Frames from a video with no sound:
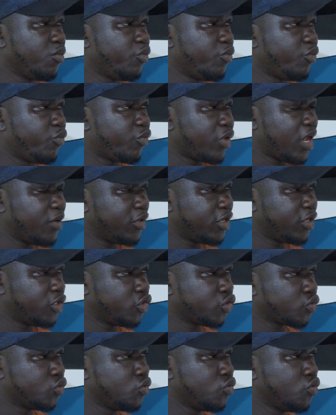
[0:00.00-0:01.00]
primary
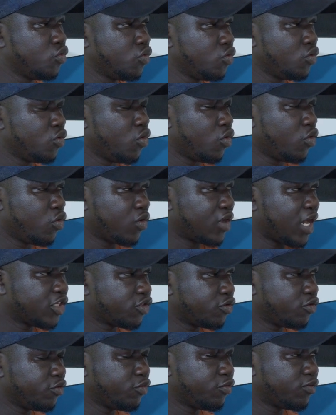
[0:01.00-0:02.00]
school or
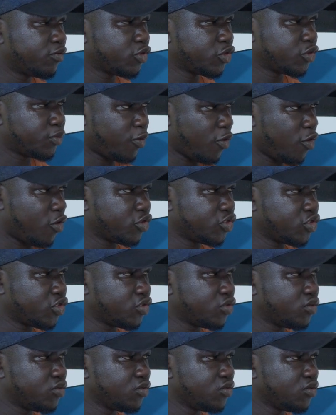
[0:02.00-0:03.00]
grassroots sports
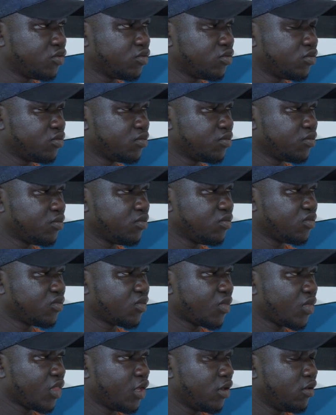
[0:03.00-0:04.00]

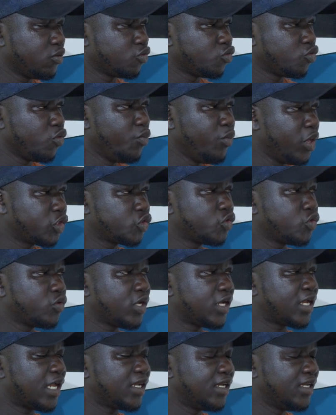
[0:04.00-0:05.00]
to make sure
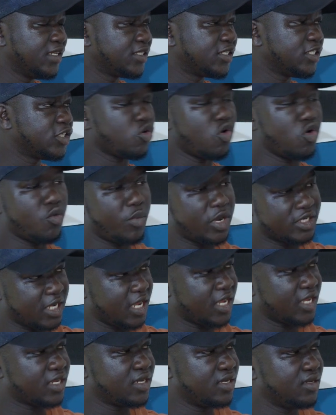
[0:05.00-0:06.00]
that at least it
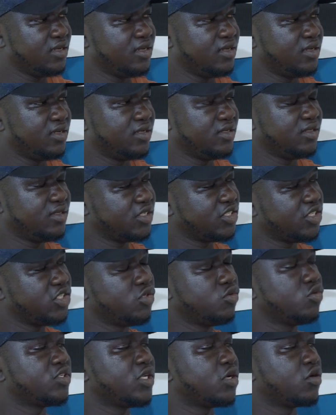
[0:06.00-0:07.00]
overtake the
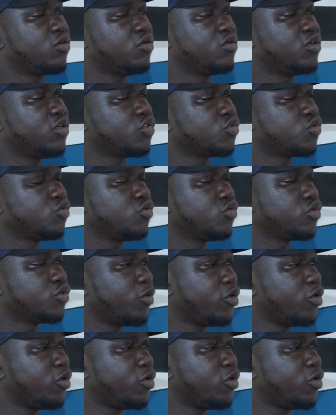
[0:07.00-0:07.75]
senior secondary sports.